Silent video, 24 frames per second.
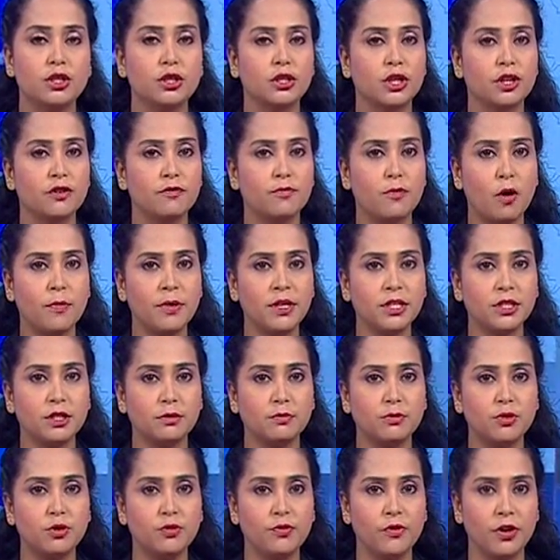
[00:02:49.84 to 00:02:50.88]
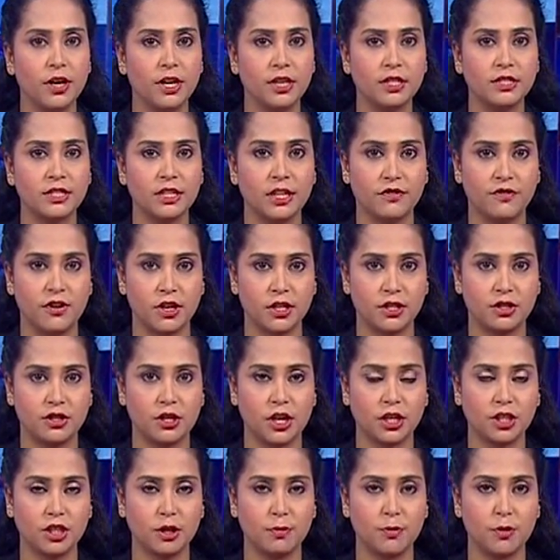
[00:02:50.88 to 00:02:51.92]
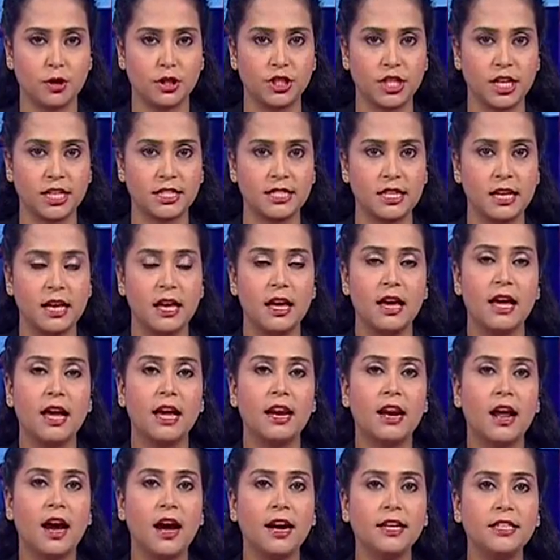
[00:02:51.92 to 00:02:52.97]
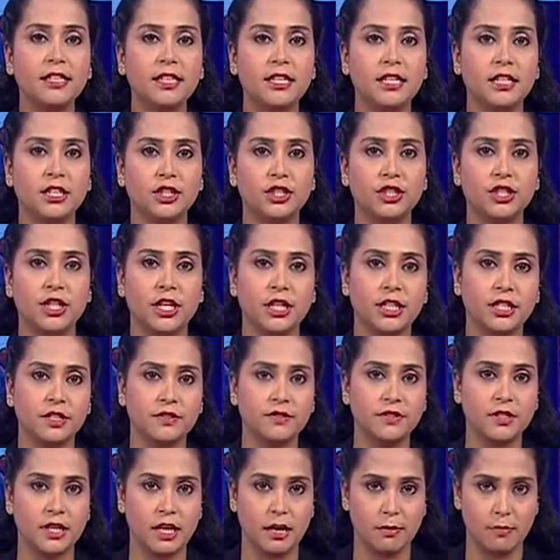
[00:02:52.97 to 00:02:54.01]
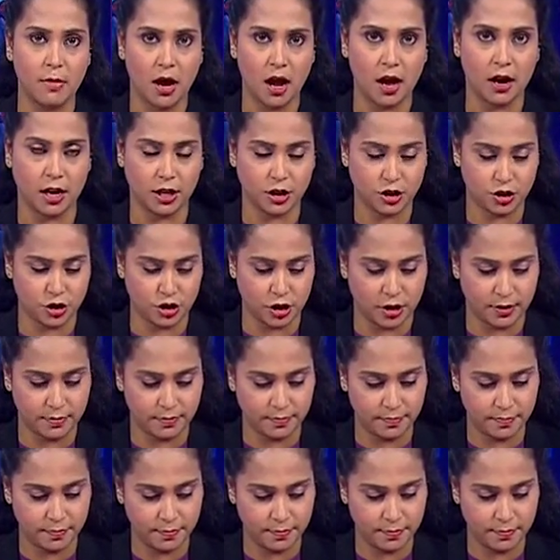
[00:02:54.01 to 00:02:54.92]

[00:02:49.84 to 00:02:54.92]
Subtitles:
to give momentum to various infrastructure projects and IT initiatives in Maharashtra.